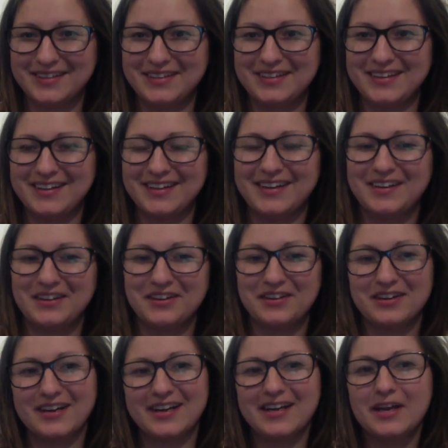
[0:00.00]
All
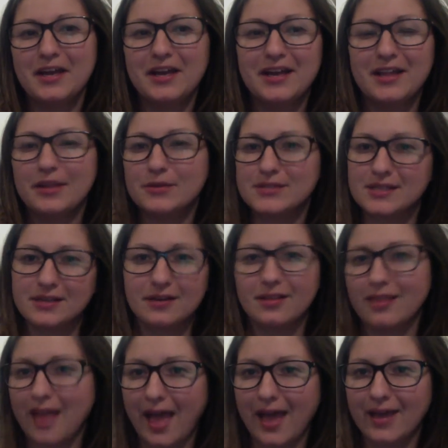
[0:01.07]
right, there's a little
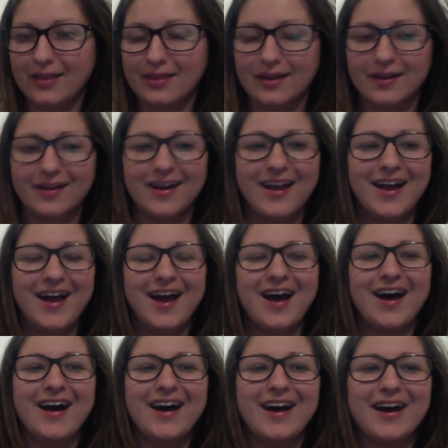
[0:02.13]
lag there.
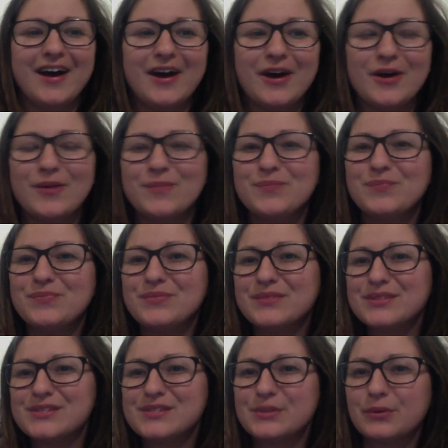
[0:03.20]

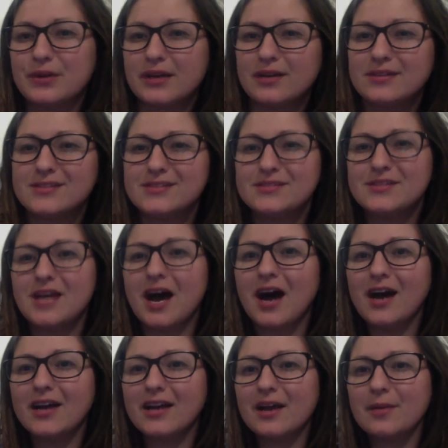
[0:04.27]
So we're here to
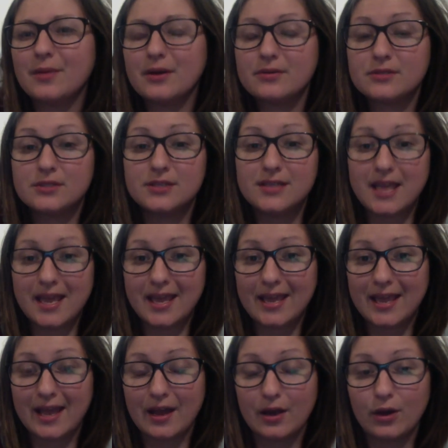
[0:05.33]
talk about today
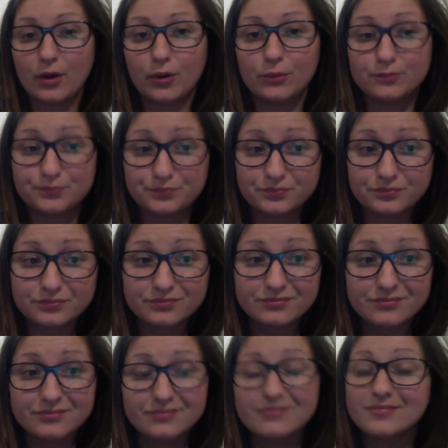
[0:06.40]
how
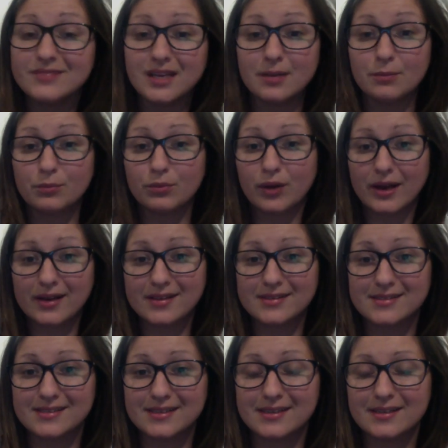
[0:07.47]

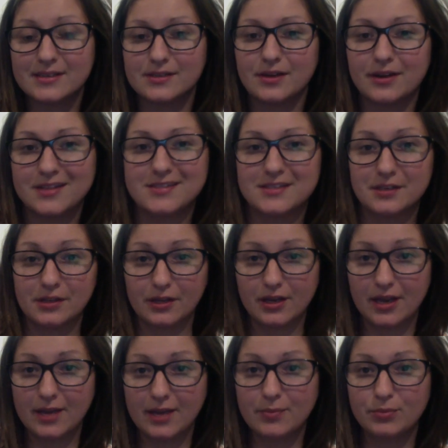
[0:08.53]
pregnancy is not necessarily
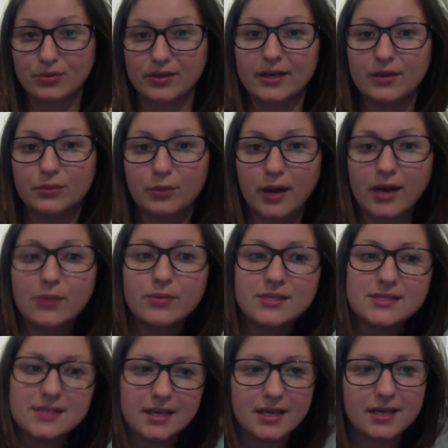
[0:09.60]
a
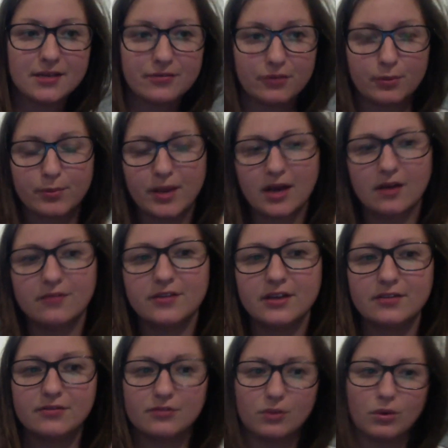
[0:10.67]
prerequisite for
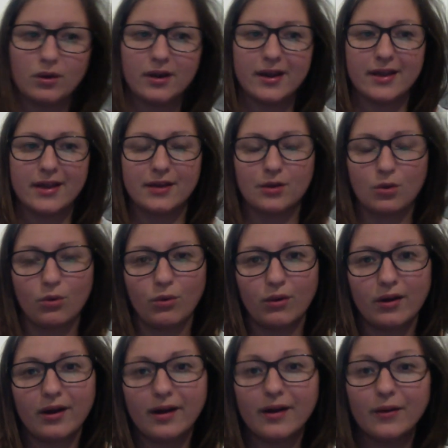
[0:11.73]
pelvic floor and
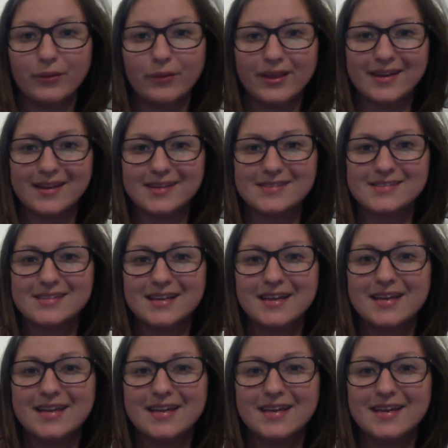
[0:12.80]
core weakness.